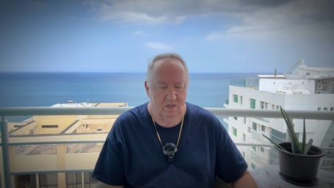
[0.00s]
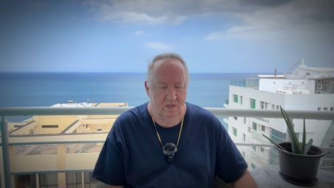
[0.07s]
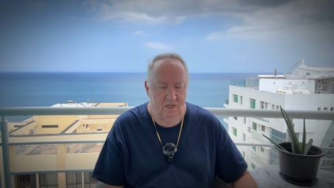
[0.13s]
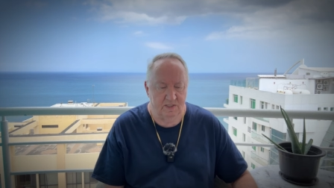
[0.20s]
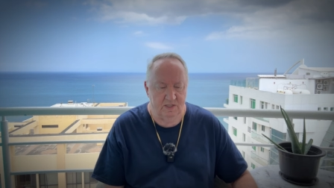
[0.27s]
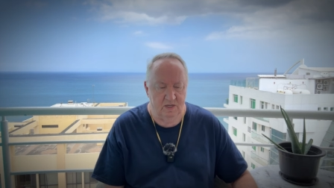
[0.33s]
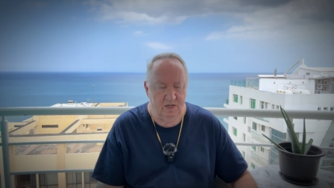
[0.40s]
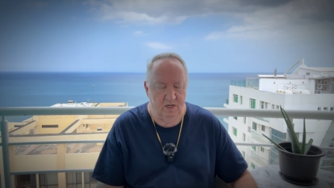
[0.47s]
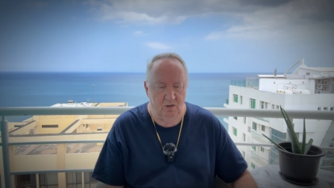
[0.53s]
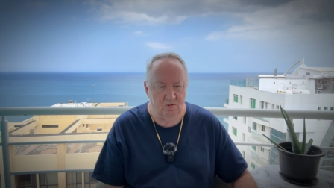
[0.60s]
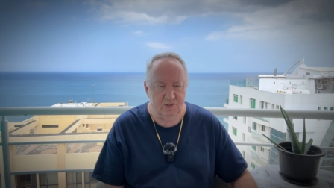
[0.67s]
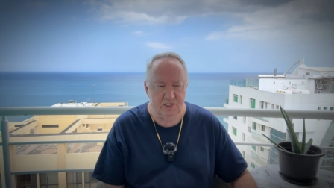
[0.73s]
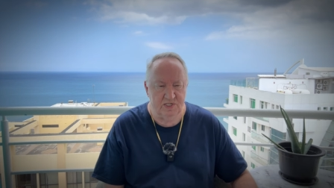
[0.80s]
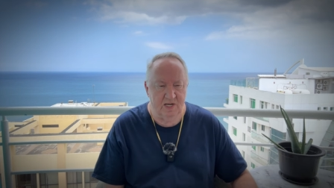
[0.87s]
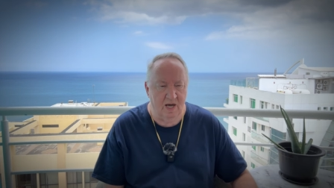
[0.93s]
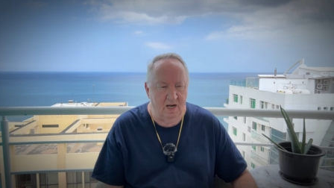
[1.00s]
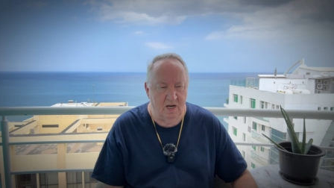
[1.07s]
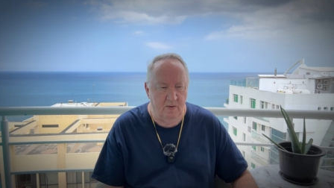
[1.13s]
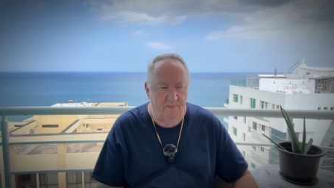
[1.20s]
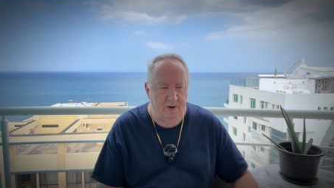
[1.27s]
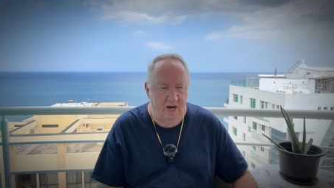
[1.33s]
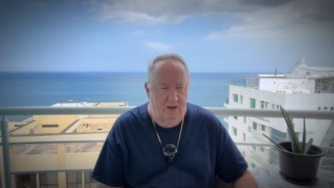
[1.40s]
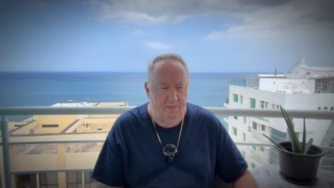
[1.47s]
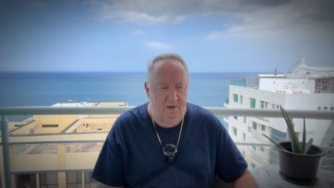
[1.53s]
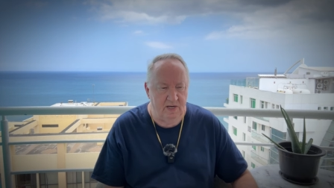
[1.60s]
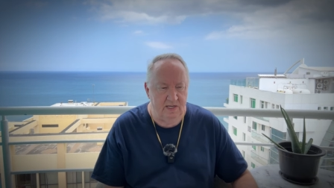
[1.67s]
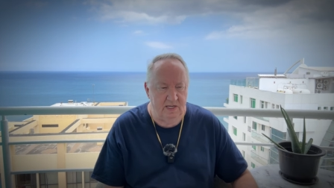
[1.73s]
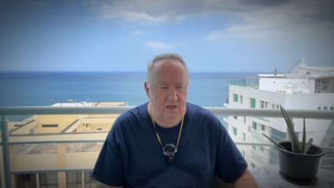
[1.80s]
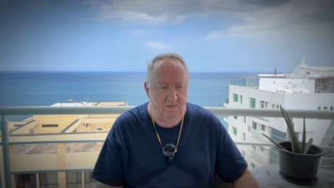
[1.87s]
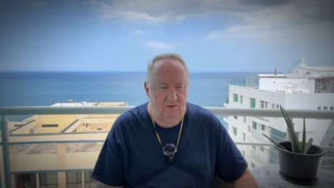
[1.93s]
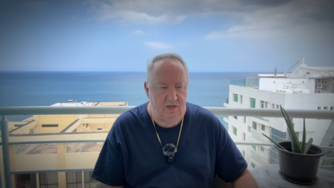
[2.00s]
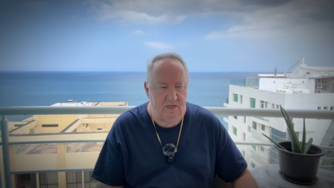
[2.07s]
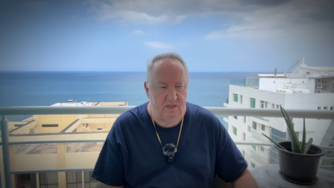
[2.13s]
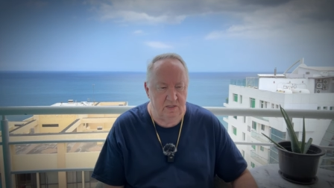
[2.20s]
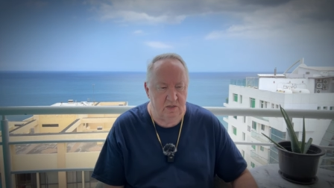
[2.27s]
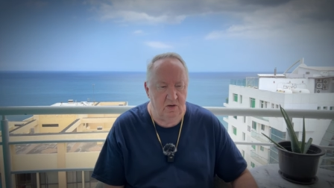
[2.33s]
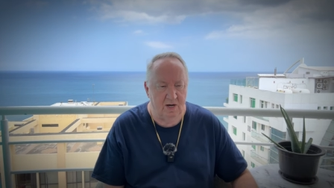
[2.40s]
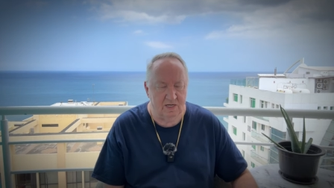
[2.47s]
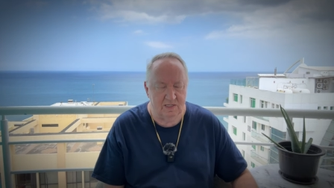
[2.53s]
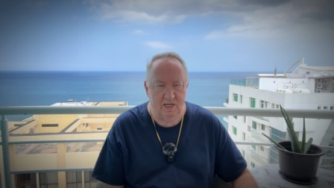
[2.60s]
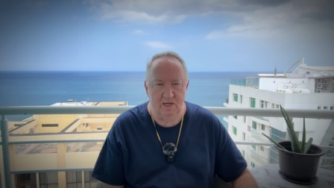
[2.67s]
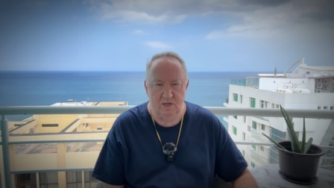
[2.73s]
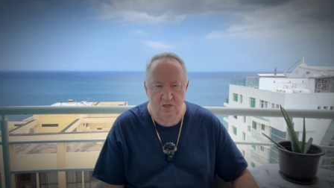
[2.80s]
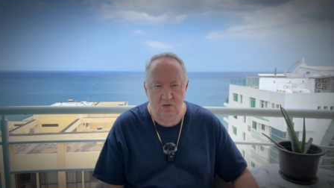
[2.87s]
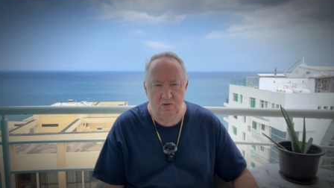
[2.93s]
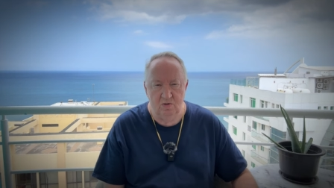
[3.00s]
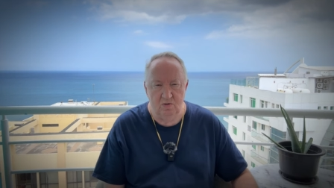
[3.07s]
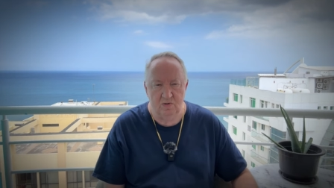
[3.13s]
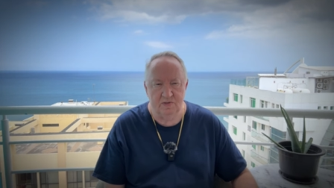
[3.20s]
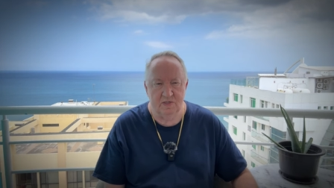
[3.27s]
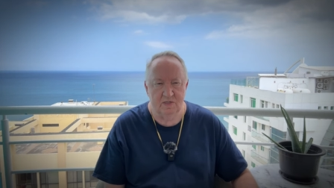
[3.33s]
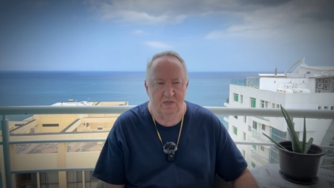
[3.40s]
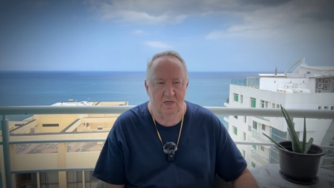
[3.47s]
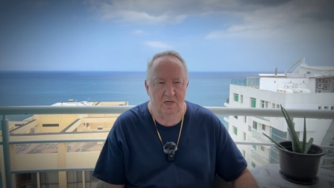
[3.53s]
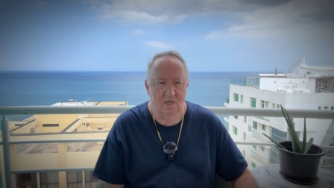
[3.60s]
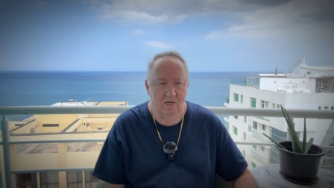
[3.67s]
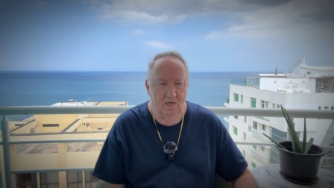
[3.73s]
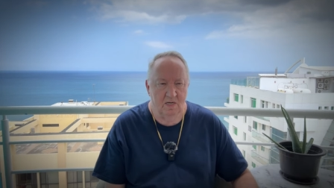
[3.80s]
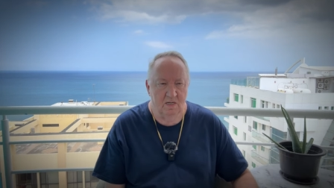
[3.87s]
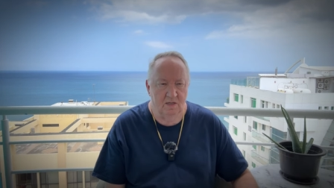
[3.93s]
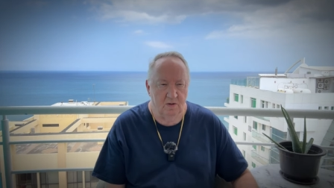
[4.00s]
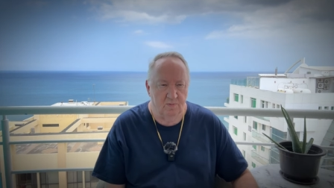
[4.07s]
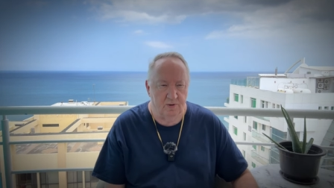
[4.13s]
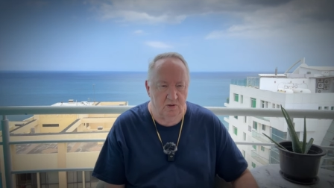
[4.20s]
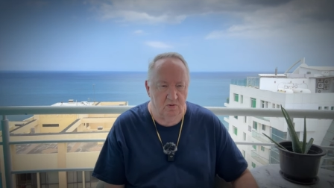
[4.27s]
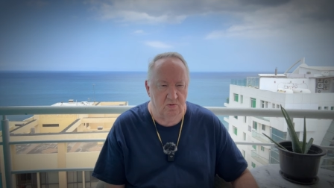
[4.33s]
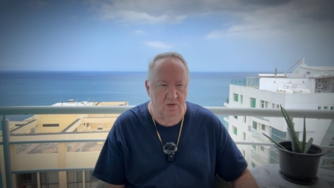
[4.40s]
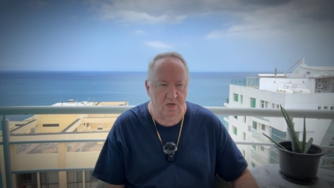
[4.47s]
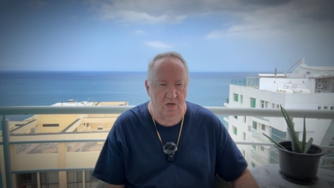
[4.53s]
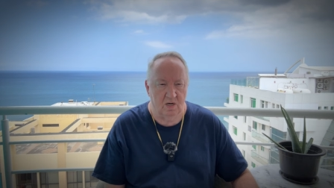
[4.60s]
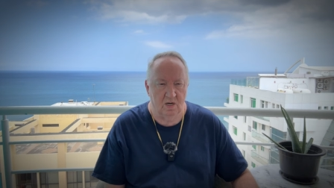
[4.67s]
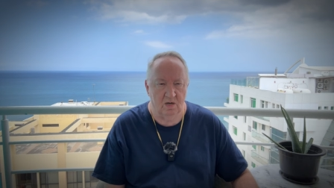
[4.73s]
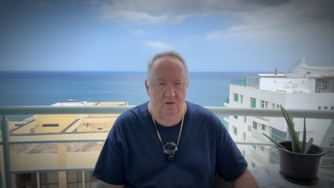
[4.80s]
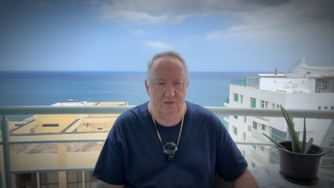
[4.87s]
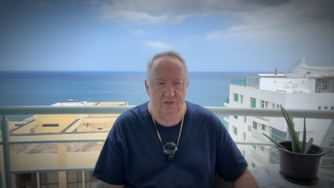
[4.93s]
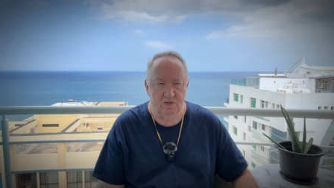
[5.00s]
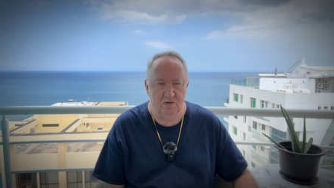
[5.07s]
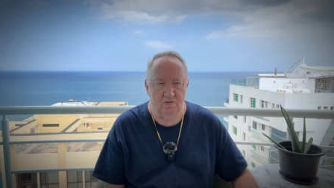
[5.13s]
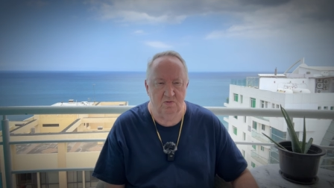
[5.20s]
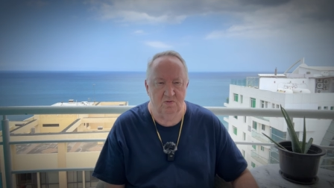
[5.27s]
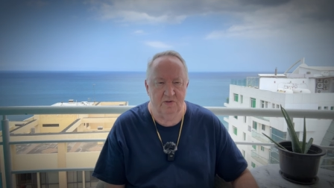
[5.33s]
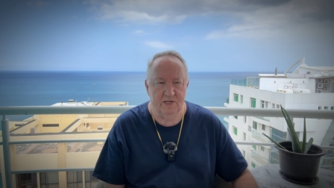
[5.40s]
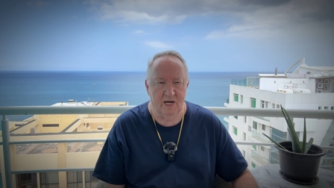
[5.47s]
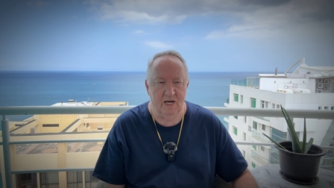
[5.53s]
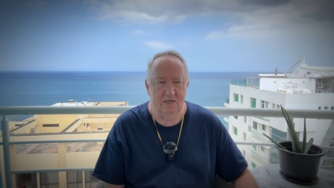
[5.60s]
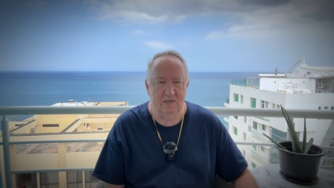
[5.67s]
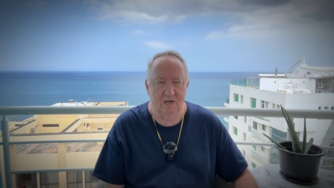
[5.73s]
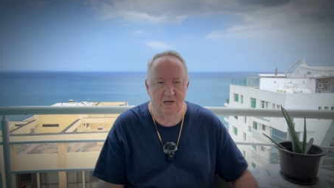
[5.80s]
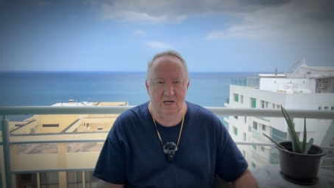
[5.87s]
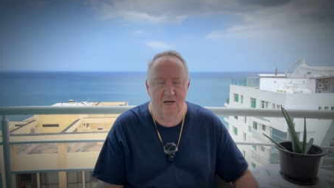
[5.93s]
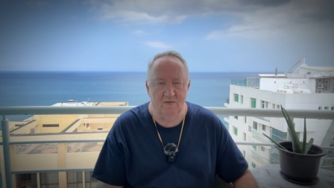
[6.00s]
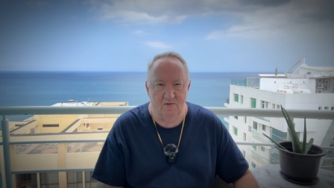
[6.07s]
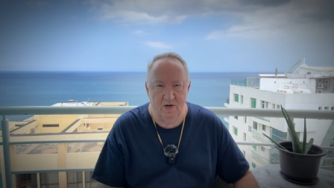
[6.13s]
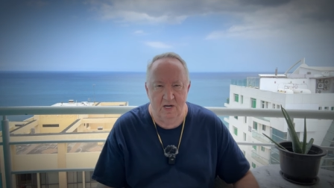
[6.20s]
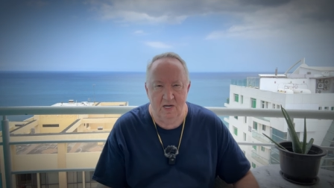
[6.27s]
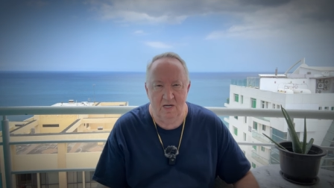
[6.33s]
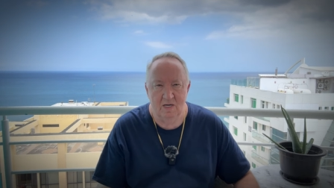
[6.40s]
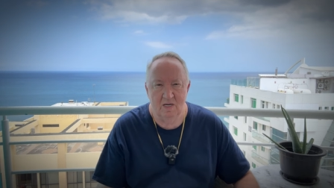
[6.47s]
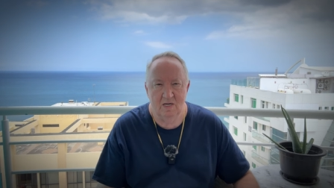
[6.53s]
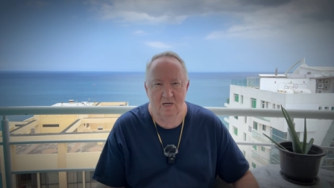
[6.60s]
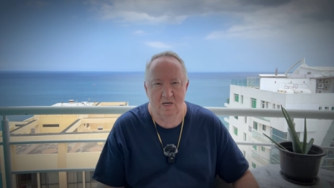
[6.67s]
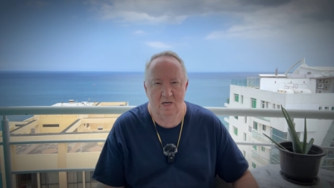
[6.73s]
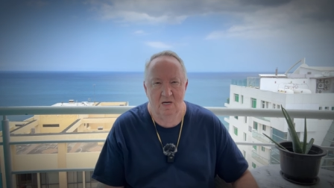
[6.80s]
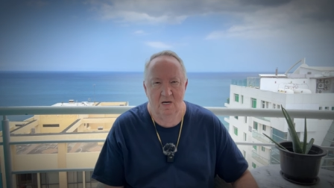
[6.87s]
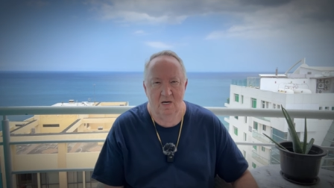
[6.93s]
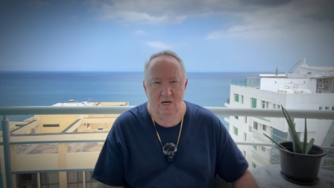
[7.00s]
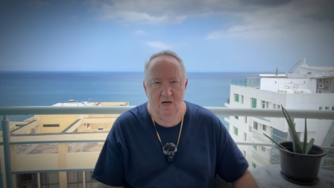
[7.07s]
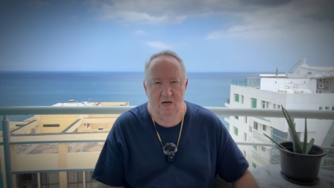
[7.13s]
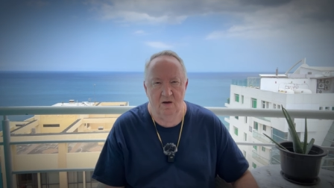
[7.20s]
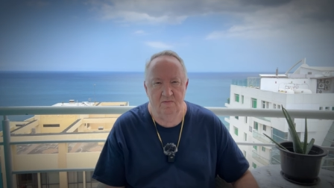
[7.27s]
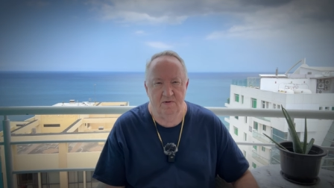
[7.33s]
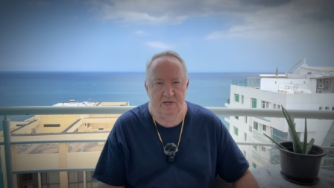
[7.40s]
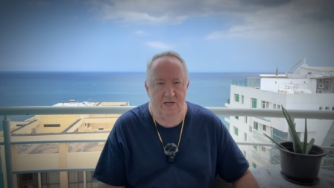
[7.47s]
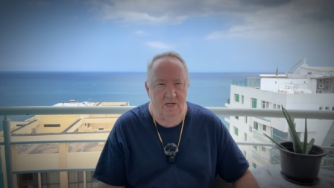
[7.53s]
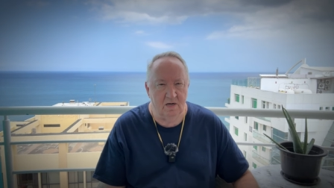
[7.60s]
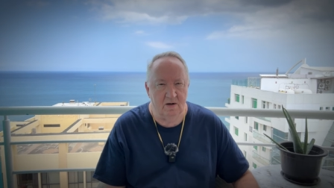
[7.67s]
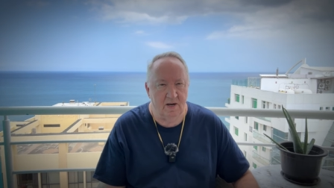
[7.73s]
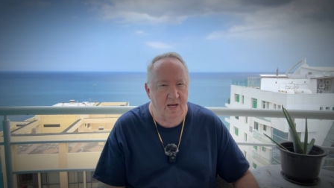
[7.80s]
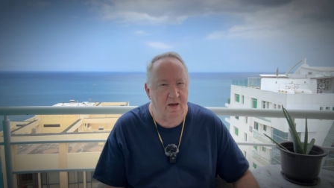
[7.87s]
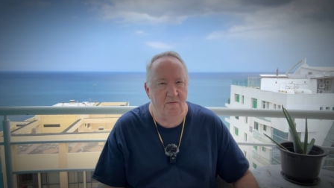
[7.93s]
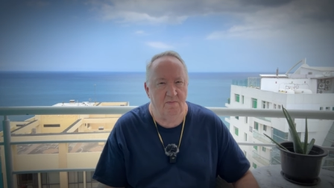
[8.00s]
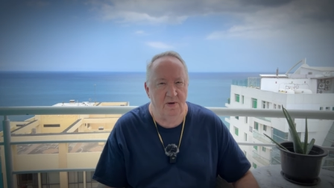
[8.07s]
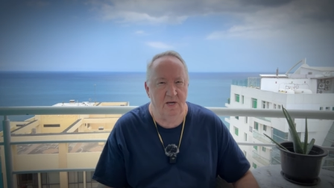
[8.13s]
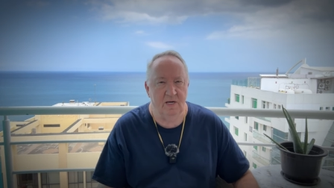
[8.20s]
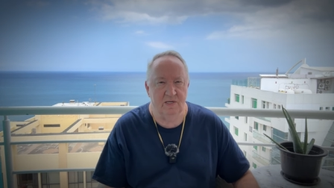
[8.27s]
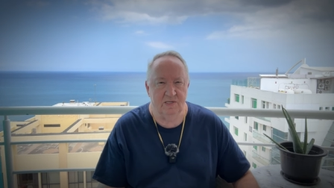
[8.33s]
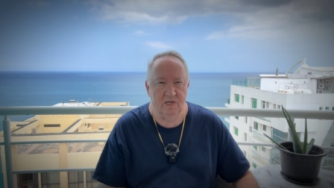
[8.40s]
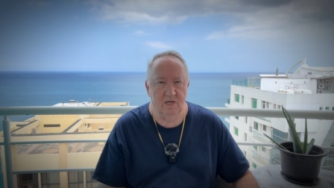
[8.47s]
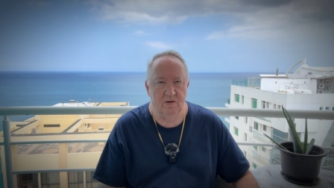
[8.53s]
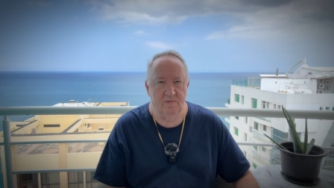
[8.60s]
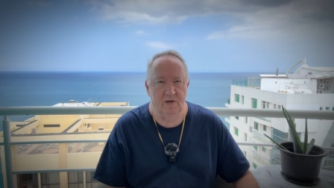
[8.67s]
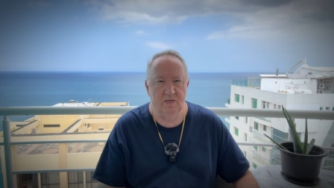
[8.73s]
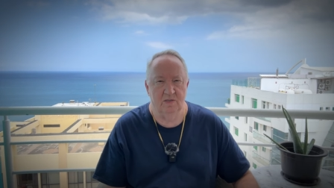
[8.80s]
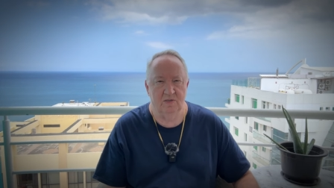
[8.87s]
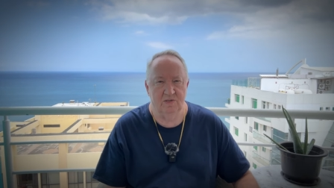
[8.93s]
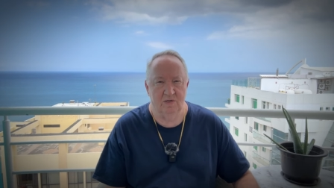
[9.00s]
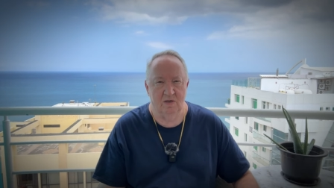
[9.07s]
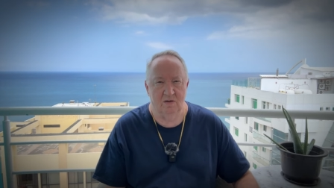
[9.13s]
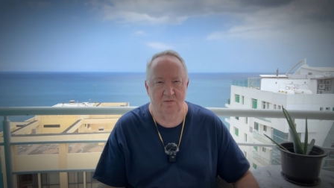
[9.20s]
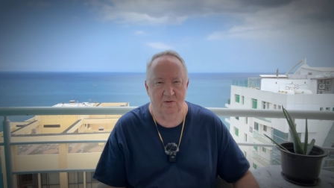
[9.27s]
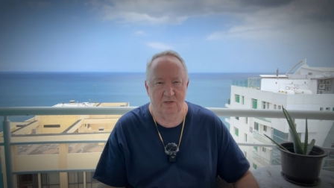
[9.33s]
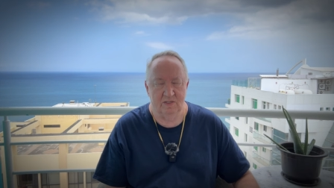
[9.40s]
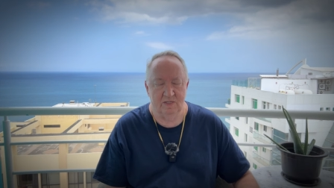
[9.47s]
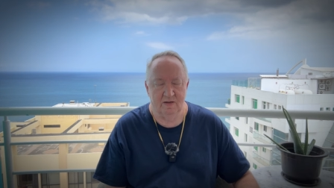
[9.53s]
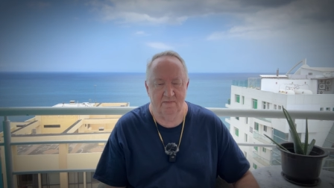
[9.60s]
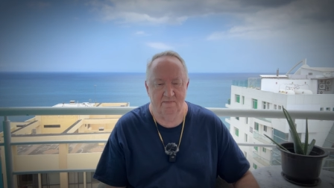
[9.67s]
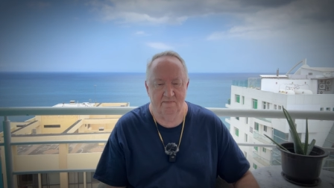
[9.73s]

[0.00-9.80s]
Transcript: It's, you don't set up IPTV. You actually use the protocol to take delivery of an internet-based television service.